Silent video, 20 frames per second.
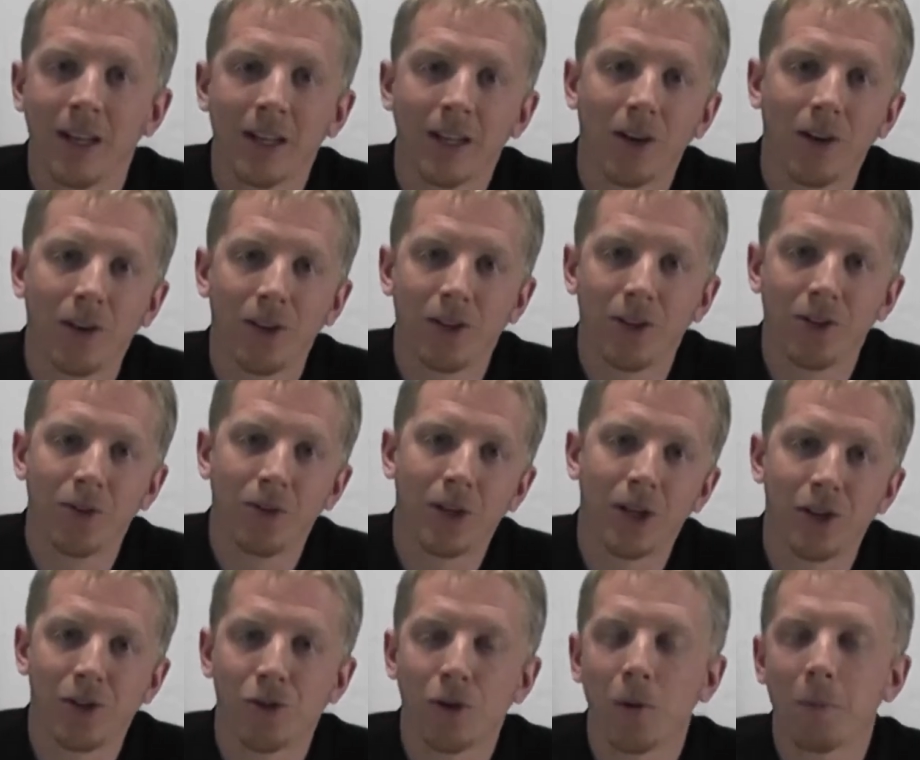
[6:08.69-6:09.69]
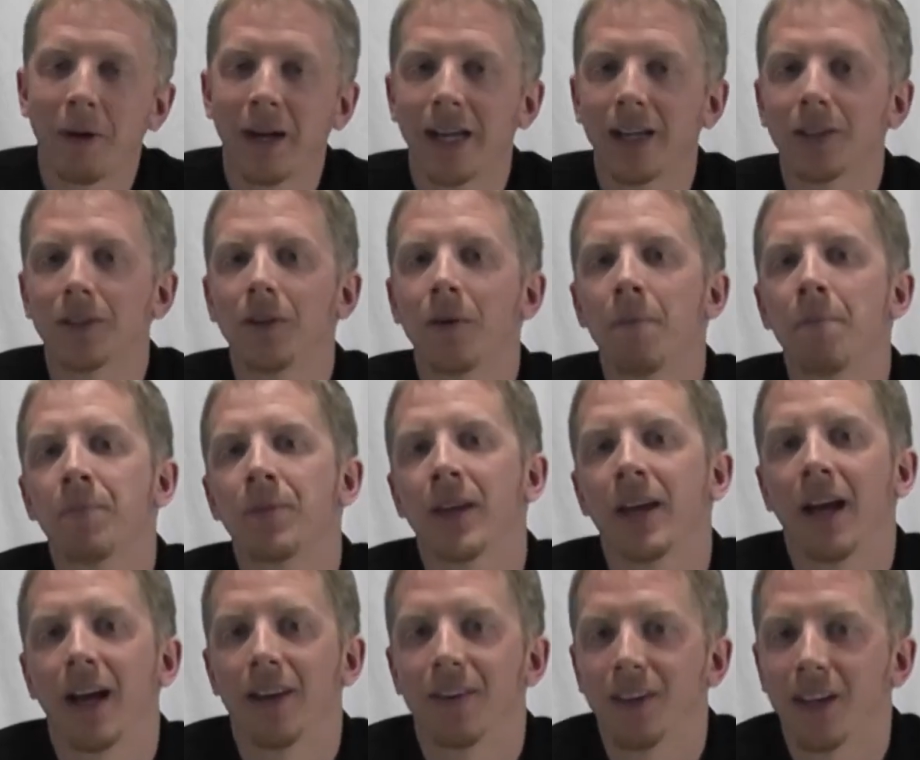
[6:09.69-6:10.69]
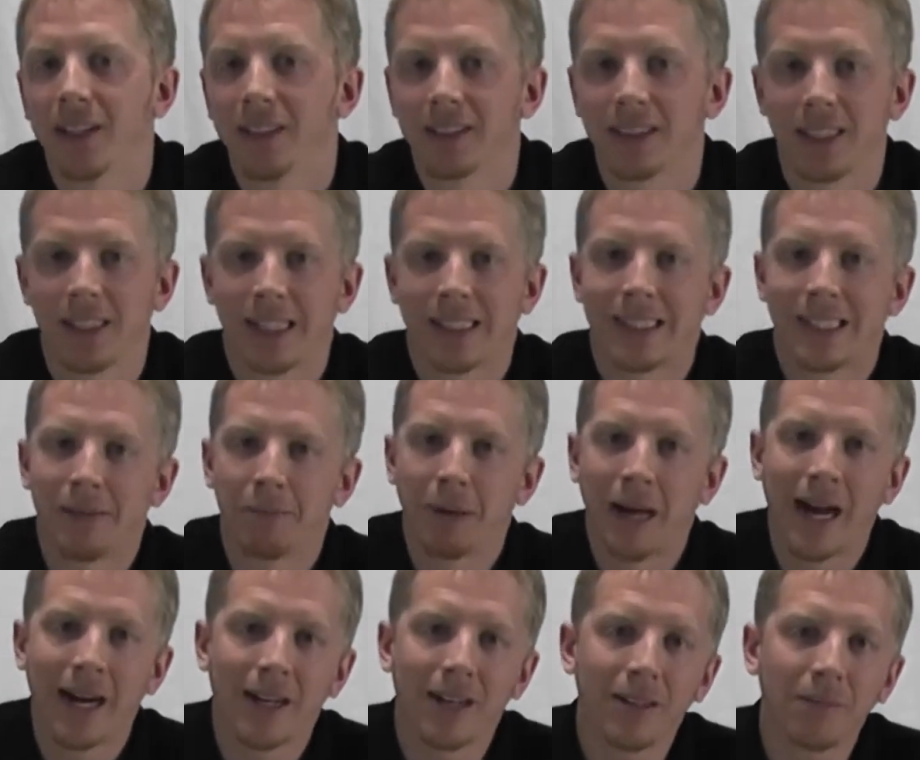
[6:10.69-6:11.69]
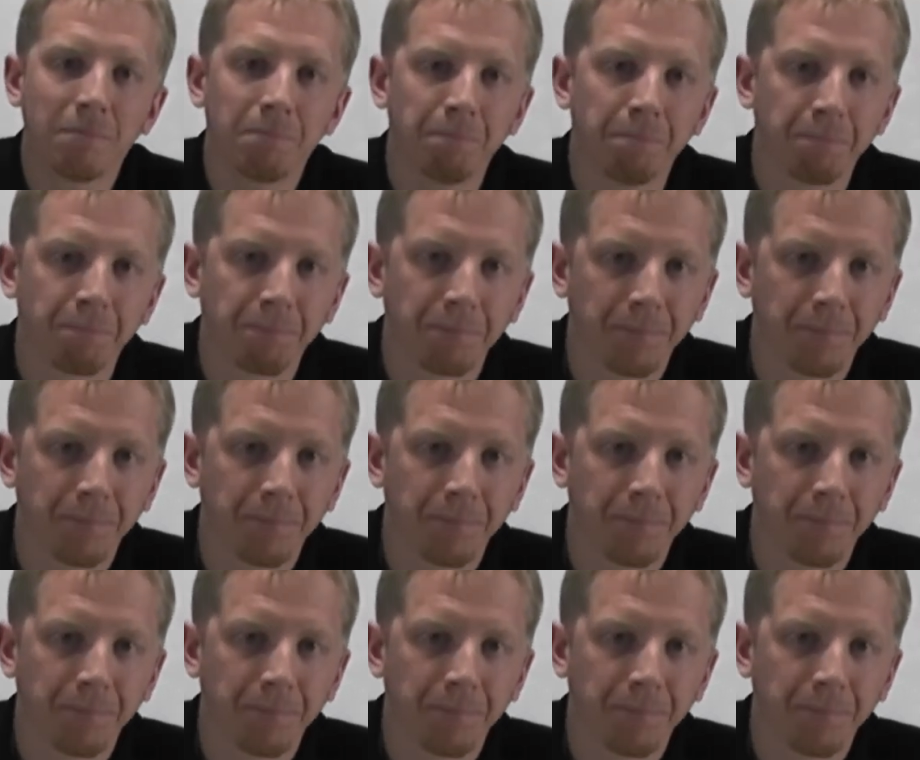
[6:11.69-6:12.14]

going to Control Panel, and then selecting Backup.